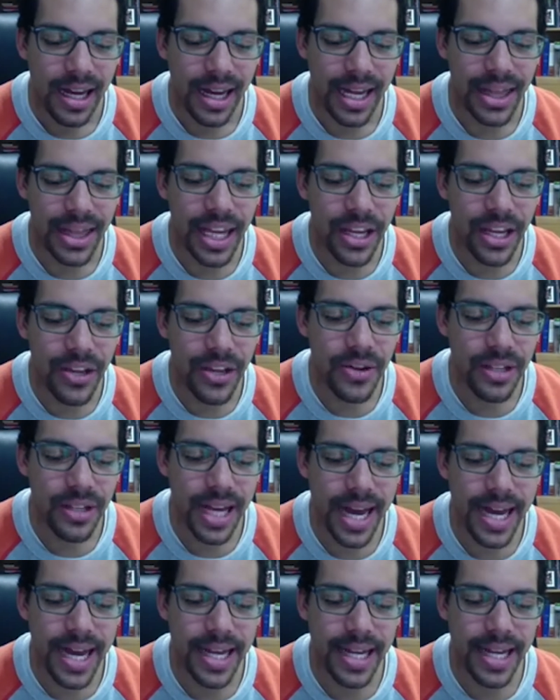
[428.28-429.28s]
I thank you
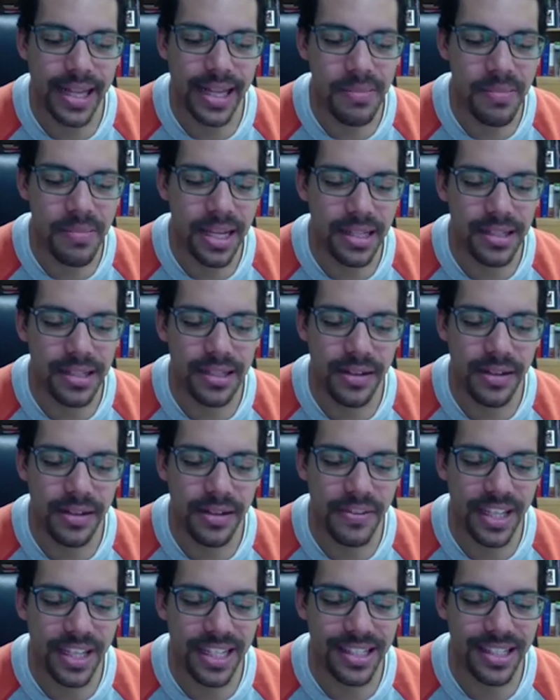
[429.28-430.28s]
that in the midst
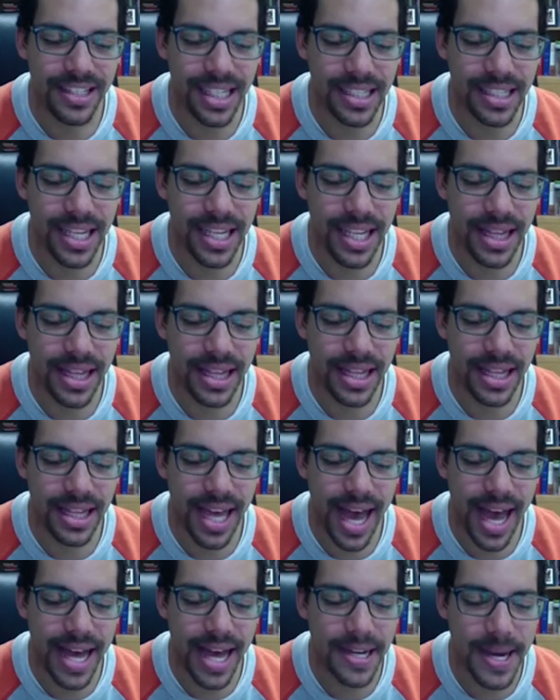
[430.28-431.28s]
of this season
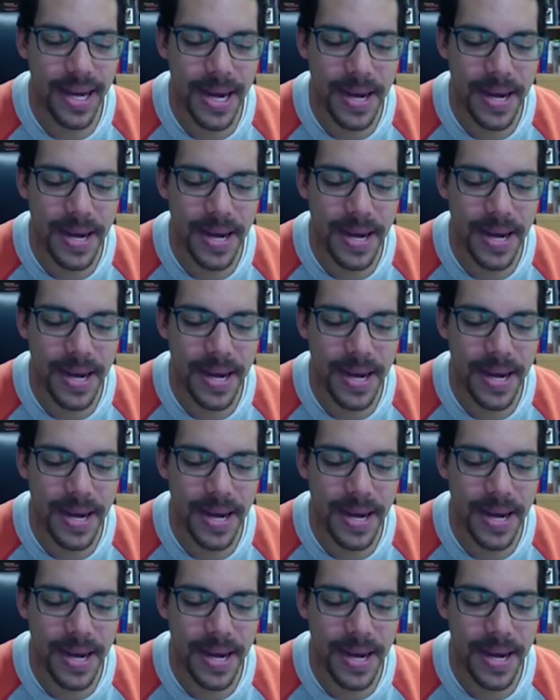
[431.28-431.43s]
that